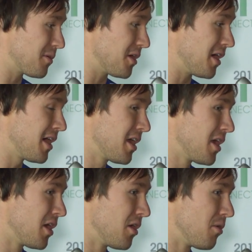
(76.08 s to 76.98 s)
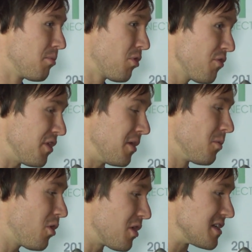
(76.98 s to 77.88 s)
were proven in
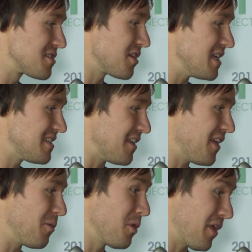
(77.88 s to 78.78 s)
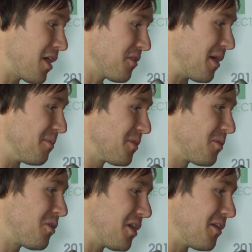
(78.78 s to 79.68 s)
wars. So he said that without them, the
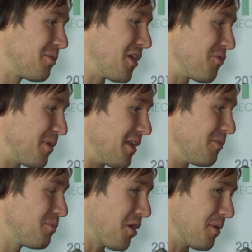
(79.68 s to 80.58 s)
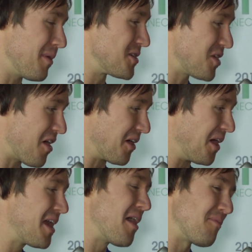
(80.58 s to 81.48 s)
war would have been probably much
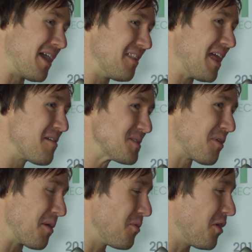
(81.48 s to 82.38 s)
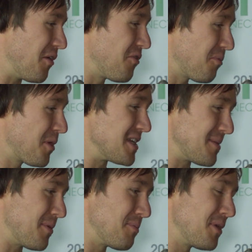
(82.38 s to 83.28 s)
longer. But that was probably more because
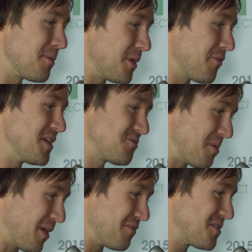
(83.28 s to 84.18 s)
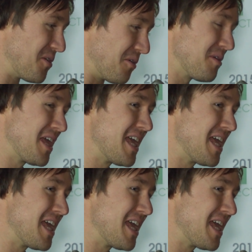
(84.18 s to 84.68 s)
I'm a little bit of a history buff too.